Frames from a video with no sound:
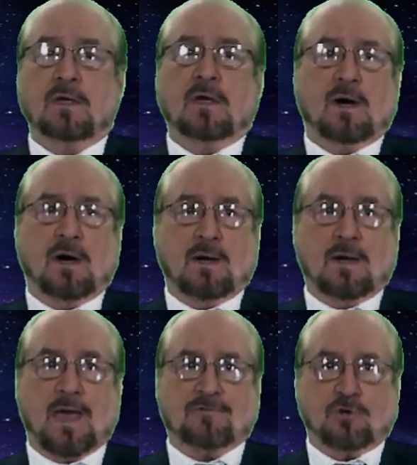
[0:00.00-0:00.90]
uh,
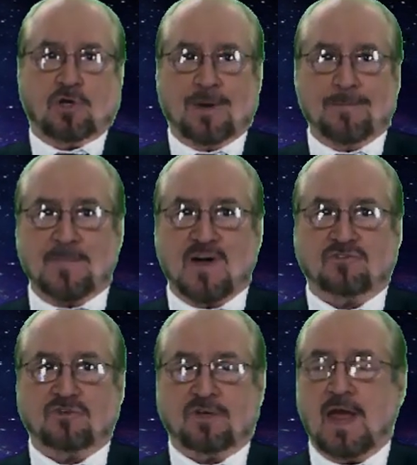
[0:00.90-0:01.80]
after
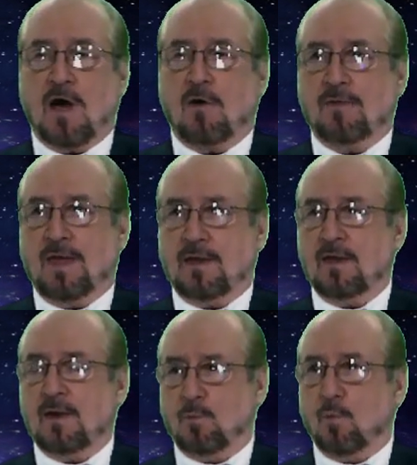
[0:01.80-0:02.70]
combustion, how they
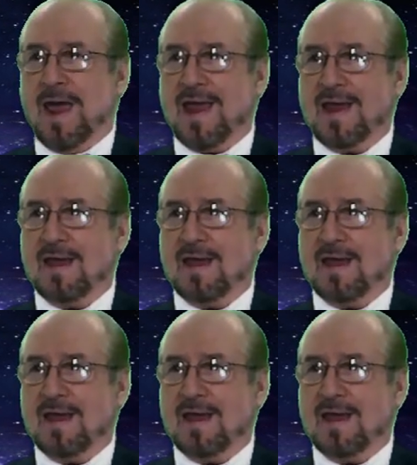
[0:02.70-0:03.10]
uh, weigh